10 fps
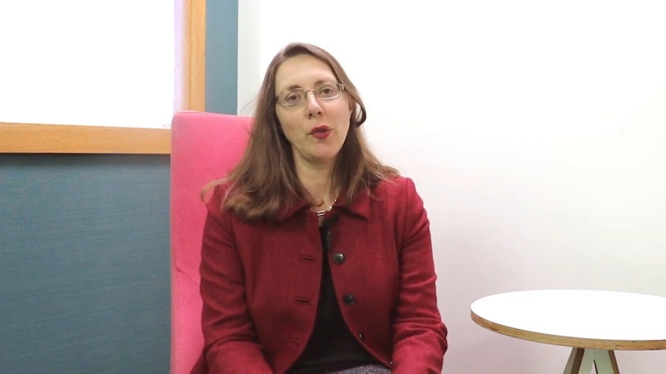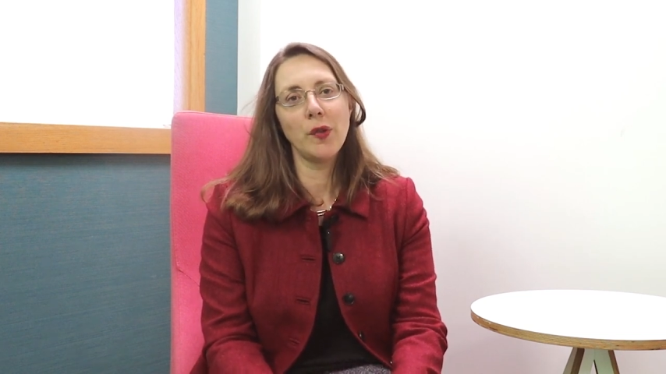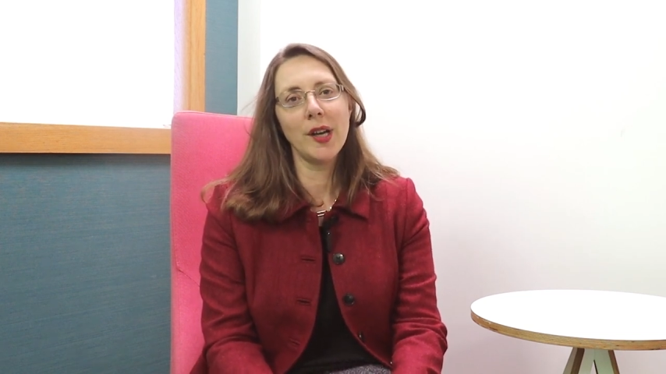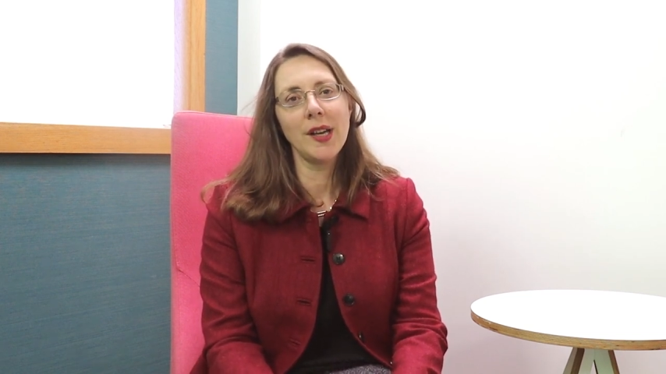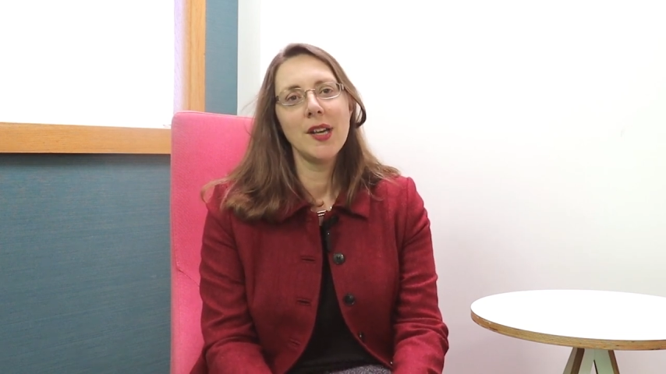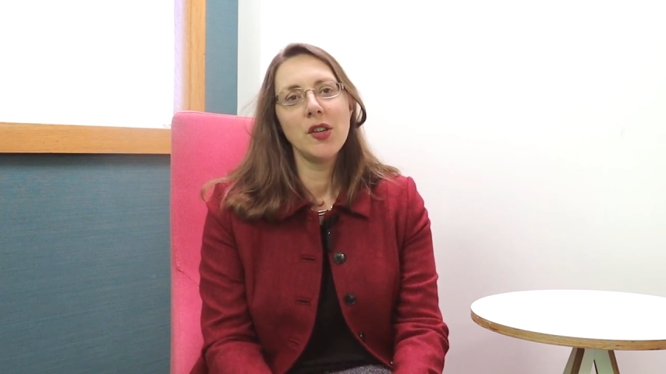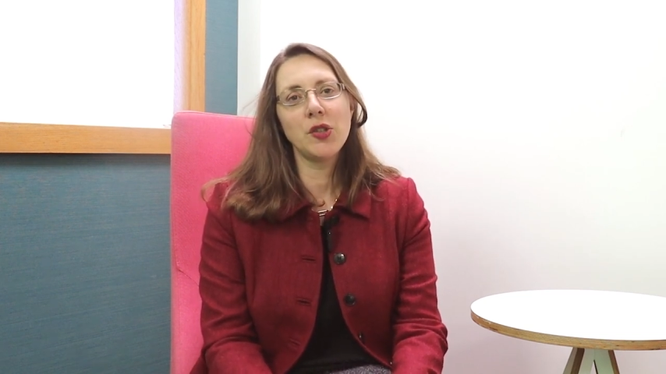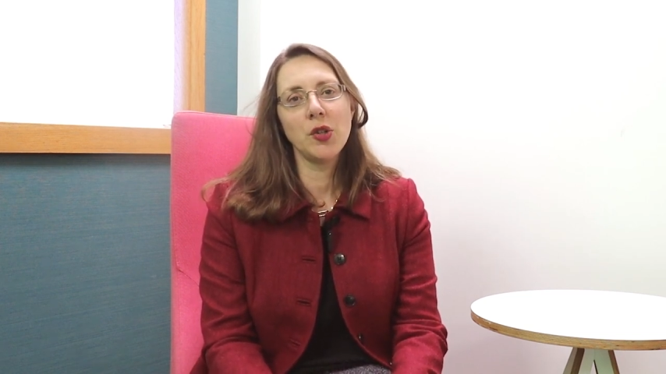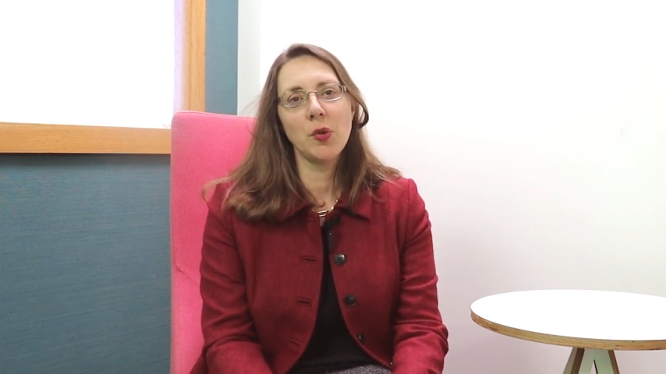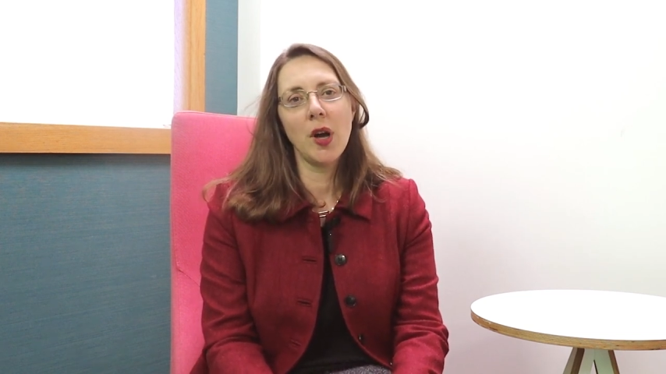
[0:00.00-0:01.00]
offer
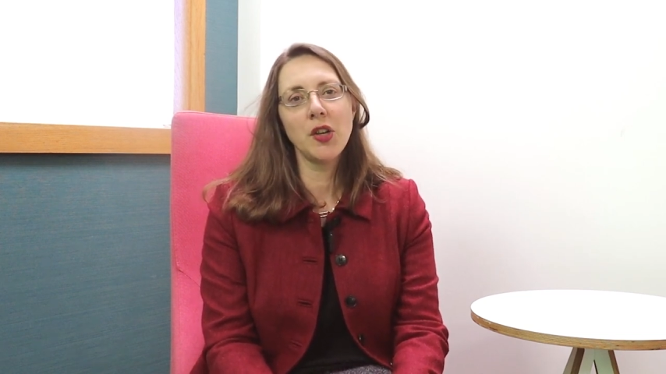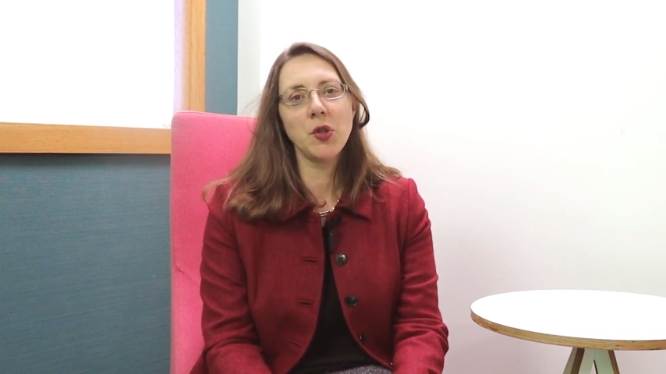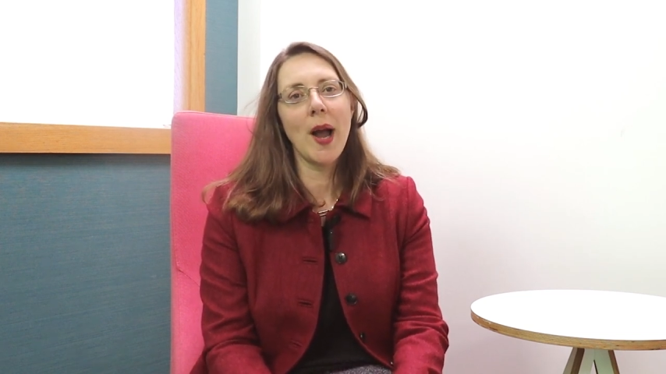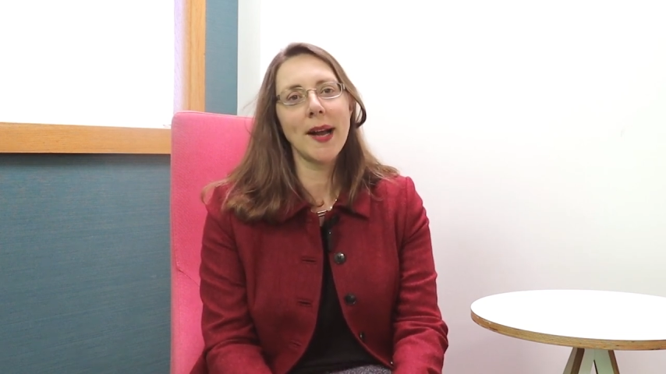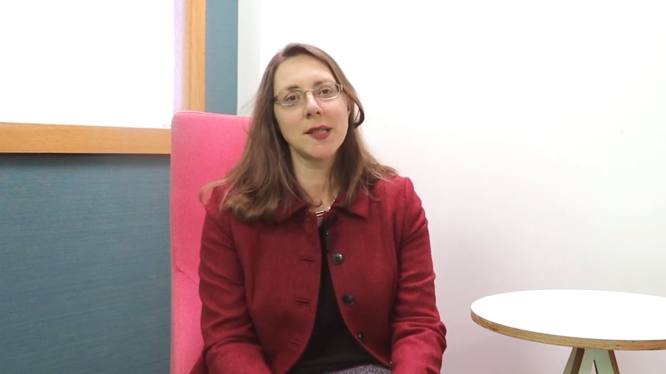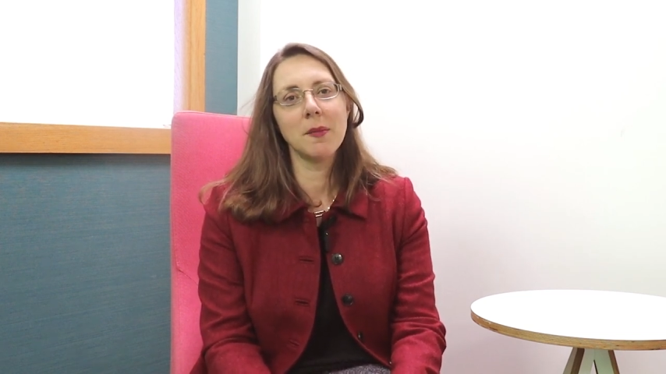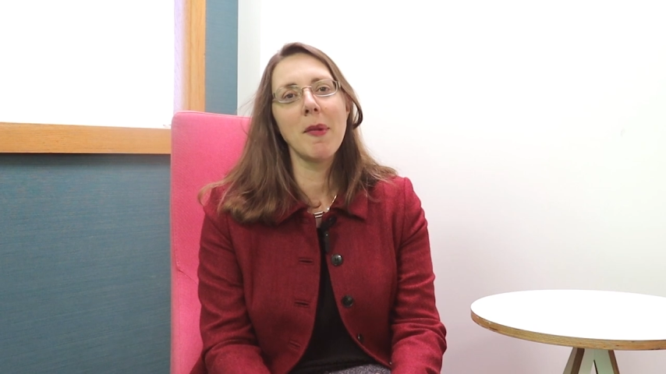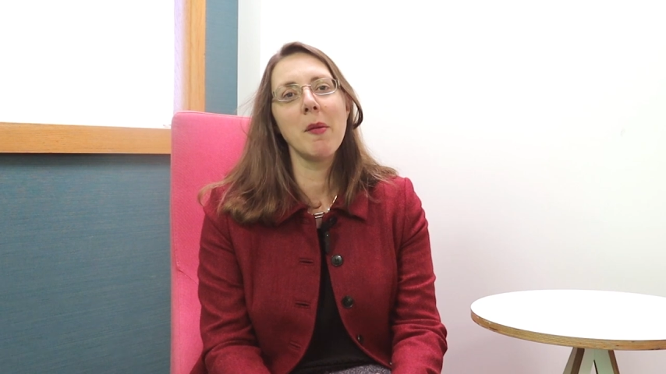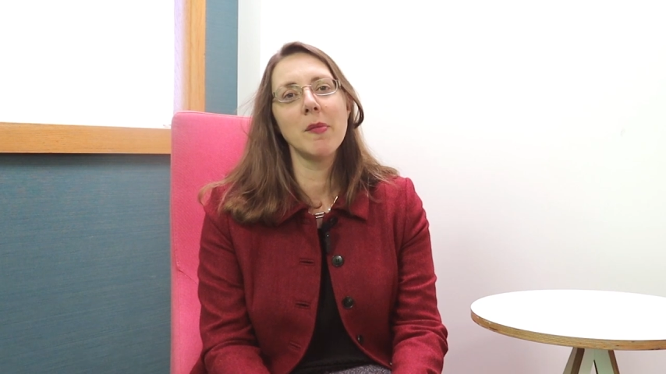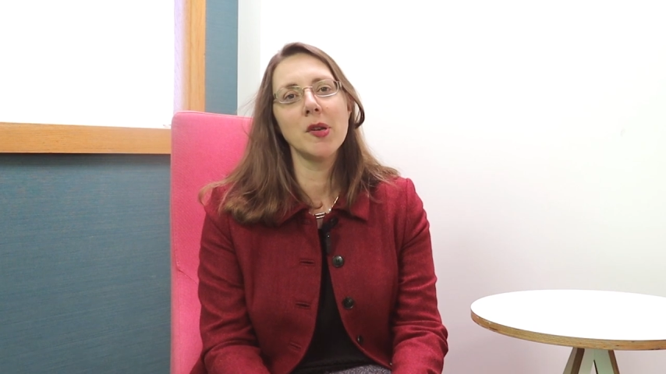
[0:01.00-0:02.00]
to attract
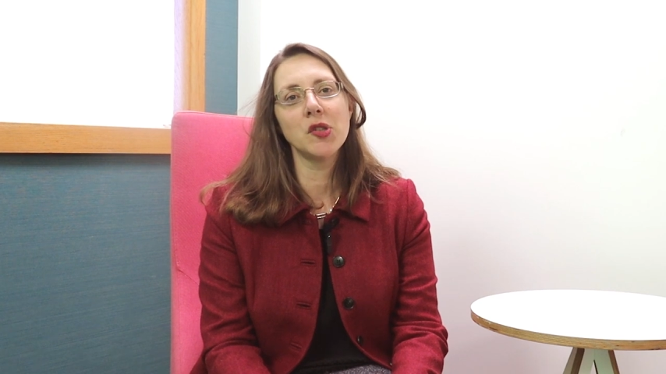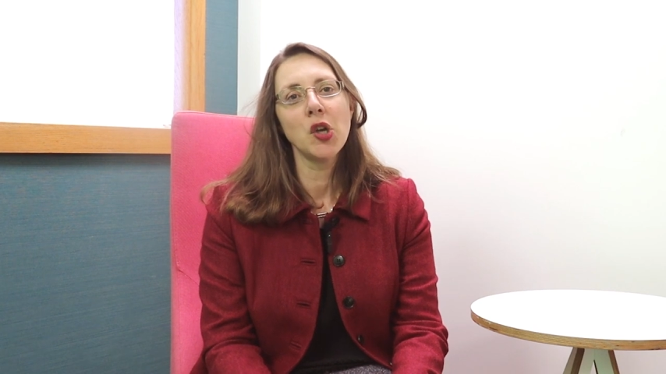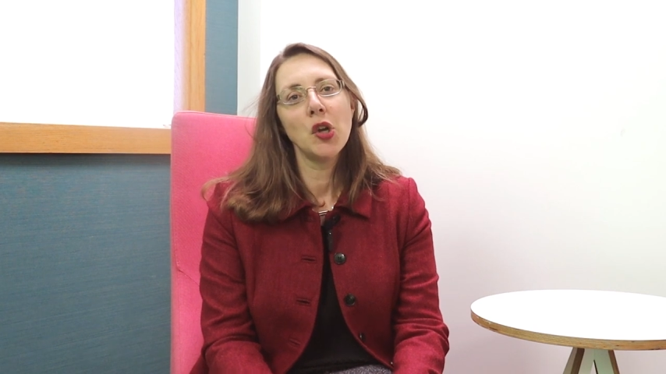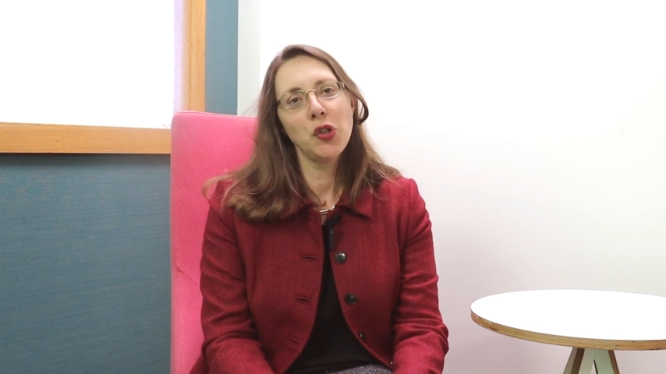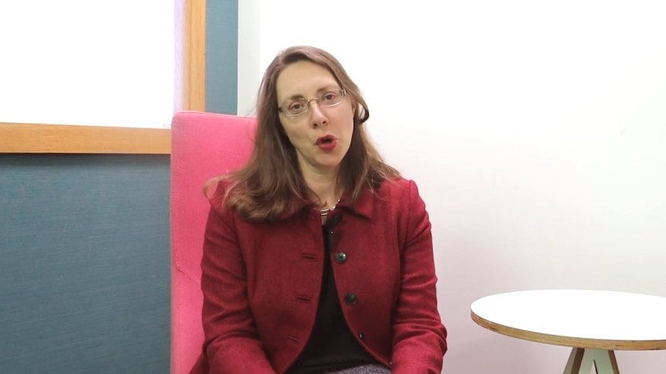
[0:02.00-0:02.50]
members,